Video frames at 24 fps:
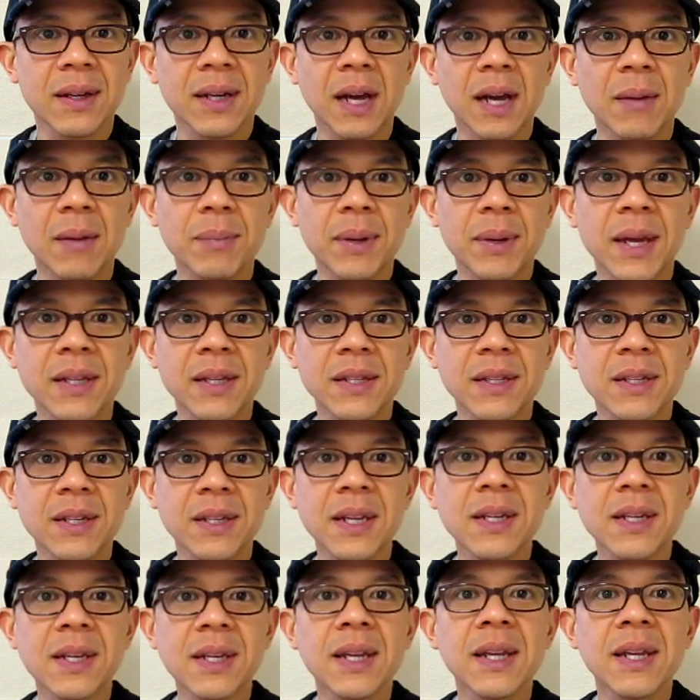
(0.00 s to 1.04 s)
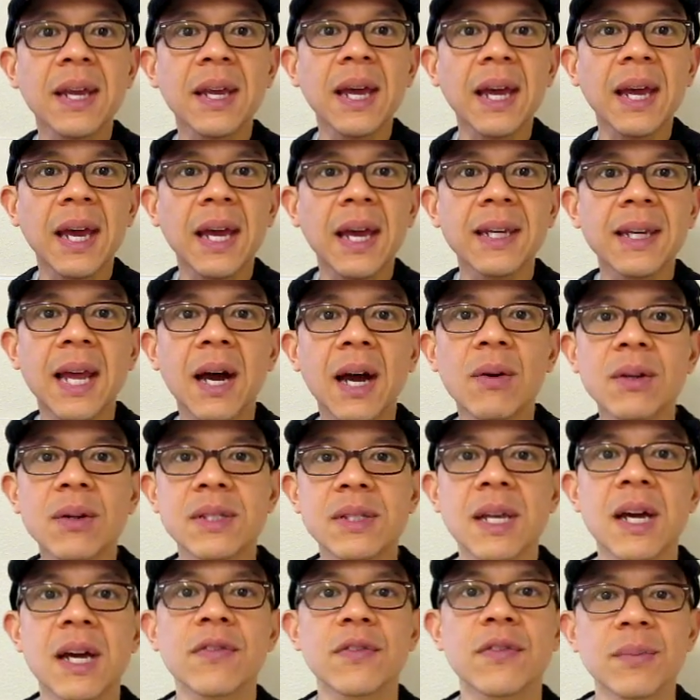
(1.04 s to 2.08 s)
I painted it, and now it's
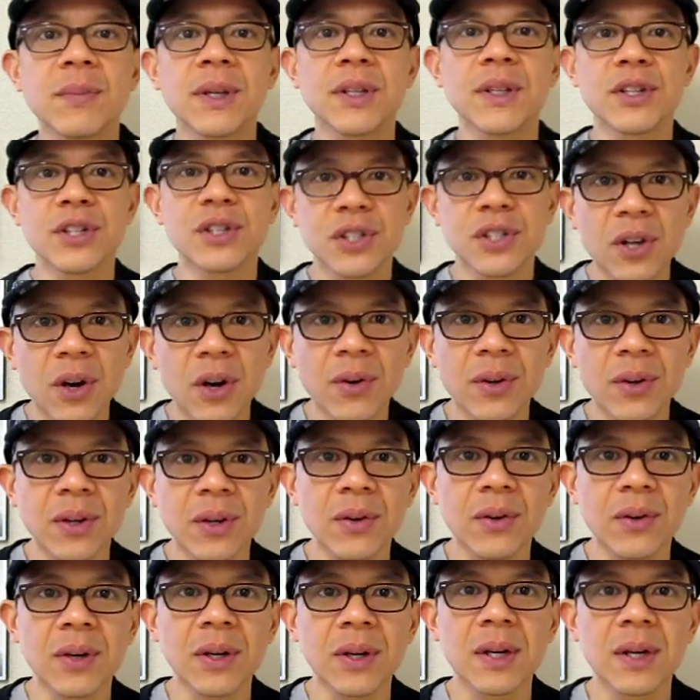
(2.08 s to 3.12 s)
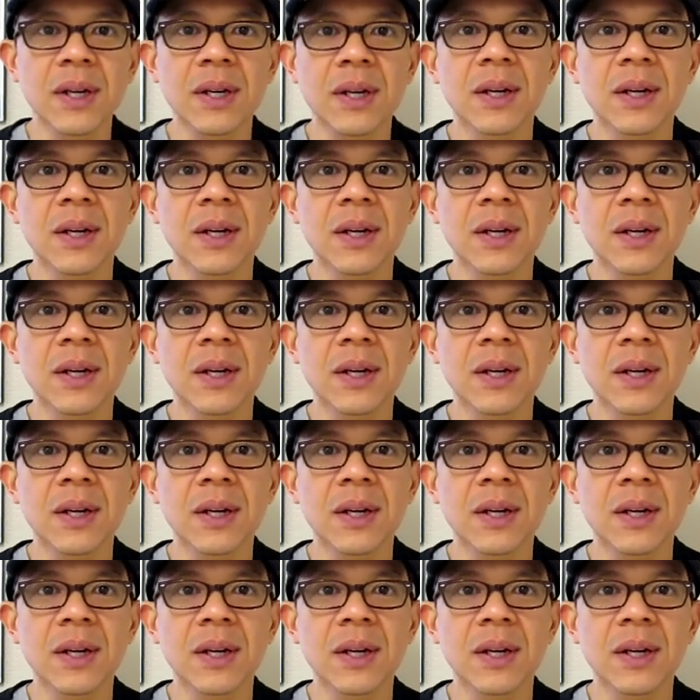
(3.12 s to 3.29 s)
time for me to show you